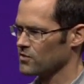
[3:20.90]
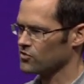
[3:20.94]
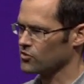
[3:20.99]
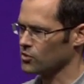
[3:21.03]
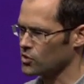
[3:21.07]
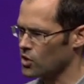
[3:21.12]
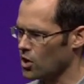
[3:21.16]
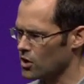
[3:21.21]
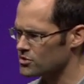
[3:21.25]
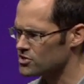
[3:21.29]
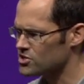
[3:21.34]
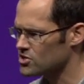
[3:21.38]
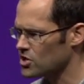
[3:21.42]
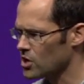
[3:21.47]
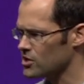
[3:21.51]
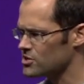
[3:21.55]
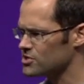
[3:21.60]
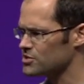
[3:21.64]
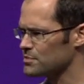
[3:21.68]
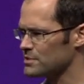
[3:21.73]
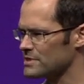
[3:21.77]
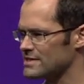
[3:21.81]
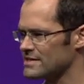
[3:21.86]
So it all
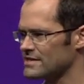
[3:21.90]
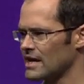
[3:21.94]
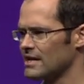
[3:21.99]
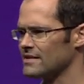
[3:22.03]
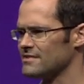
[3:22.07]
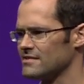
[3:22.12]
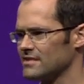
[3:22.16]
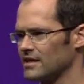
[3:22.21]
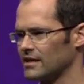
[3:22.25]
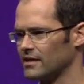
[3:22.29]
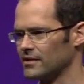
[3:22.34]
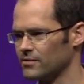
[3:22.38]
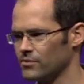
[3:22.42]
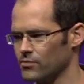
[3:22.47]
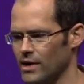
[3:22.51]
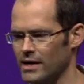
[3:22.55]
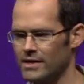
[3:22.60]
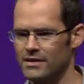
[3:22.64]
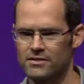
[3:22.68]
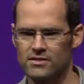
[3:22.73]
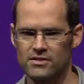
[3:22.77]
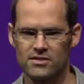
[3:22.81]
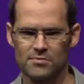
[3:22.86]
starts with sensing,
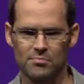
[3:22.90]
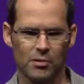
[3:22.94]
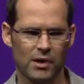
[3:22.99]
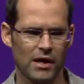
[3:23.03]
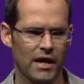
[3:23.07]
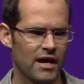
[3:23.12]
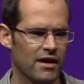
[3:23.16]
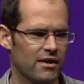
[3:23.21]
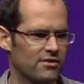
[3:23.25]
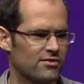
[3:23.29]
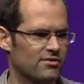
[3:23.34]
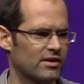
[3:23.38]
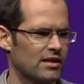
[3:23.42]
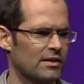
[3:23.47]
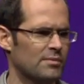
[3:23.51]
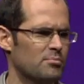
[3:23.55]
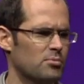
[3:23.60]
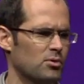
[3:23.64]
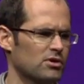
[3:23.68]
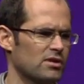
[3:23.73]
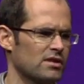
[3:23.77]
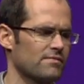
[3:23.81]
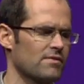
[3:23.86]
right? Displays,
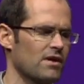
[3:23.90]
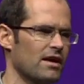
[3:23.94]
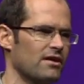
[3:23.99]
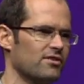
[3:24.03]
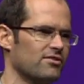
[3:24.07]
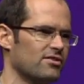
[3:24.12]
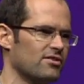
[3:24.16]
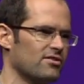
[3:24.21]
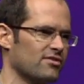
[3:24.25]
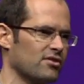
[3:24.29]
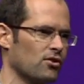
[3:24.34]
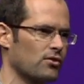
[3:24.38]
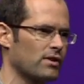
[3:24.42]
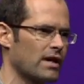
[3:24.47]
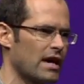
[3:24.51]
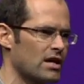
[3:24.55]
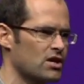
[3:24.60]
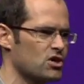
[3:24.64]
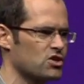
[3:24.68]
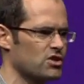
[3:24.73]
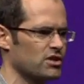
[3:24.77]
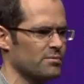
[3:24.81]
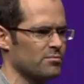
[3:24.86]
input devices,
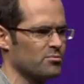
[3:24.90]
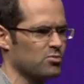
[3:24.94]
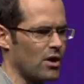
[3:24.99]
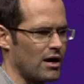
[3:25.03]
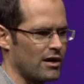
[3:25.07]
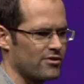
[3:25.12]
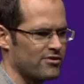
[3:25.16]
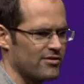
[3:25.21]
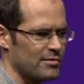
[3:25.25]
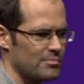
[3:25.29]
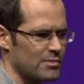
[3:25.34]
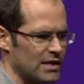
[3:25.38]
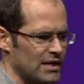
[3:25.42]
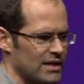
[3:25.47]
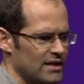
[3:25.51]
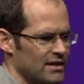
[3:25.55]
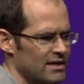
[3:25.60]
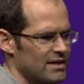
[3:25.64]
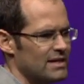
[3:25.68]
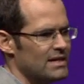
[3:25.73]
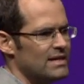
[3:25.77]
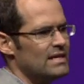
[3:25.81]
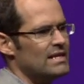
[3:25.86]
location,
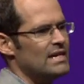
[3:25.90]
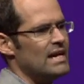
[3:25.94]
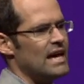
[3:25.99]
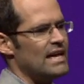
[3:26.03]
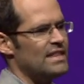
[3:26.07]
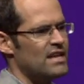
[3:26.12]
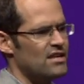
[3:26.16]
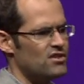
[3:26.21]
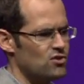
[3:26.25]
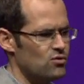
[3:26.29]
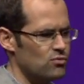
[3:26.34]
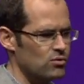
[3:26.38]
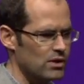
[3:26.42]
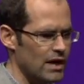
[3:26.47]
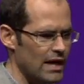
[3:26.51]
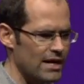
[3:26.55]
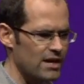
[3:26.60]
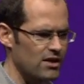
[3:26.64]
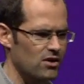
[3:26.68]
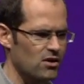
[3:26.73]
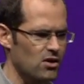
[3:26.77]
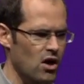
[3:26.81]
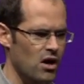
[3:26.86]
proximity, and then you
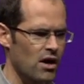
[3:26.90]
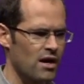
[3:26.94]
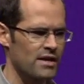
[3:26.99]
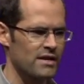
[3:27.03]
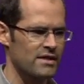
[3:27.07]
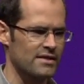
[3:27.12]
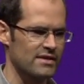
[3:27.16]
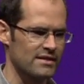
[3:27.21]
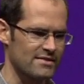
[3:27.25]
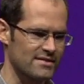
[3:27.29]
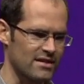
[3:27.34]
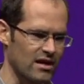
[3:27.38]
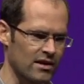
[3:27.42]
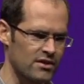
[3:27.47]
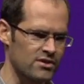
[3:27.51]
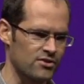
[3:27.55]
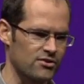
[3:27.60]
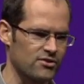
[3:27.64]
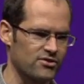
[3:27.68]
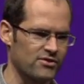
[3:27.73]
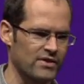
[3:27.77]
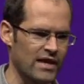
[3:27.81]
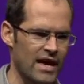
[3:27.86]
layer on this
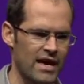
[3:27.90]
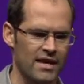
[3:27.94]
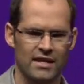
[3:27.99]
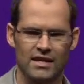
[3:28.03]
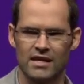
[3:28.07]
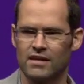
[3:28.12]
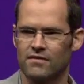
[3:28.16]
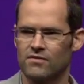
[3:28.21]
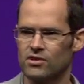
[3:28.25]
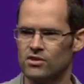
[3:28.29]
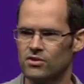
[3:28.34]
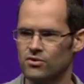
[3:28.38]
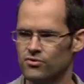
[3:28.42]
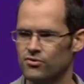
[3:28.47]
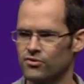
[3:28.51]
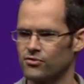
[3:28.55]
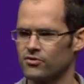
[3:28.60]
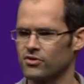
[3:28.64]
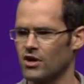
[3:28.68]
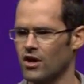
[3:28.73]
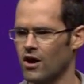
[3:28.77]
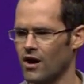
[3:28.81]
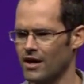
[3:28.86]
understanding of the
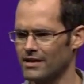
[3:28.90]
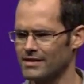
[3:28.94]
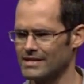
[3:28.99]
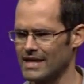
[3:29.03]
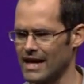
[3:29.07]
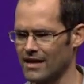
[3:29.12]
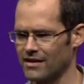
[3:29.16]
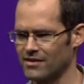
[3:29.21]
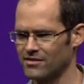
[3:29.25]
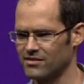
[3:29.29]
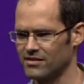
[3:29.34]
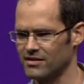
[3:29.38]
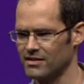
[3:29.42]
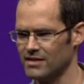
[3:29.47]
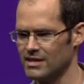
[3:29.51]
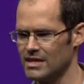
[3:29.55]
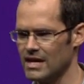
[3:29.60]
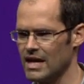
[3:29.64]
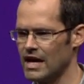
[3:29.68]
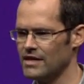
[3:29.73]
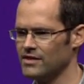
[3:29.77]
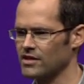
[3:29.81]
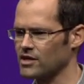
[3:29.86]
user's context
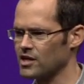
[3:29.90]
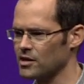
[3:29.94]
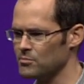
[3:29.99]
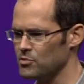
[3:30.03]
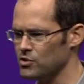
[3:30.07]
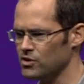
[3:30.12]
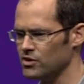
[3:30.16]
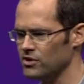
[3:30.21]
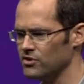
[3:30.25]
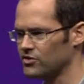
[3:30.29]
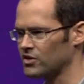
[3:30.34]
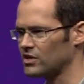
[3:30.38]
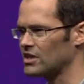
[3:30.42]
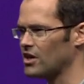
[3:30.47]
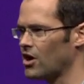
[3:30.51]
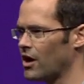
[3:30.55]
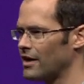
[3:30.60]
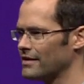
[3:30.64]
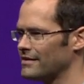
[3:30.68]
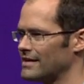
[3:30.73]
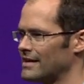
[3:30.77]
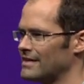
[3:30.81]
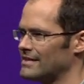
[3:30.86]
and the communities and
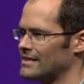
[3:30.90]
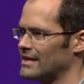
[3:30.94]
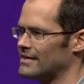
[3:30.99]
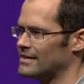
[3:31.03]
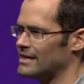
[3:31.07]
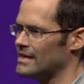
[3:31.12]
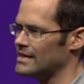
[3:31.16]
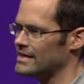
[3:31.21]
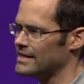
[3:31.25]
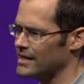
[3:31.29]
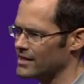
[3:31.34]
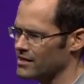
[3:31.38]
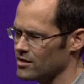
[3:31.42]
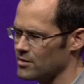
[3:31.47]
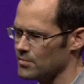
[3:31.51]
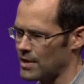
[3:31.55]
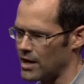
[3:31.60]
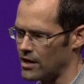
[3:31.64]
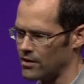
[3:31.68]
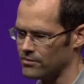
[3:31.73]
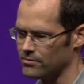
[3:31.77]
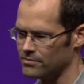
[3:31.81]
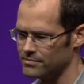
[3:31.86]
content that they care
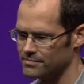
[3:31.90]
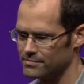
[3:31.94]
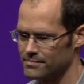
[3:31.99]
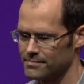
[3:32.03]
about.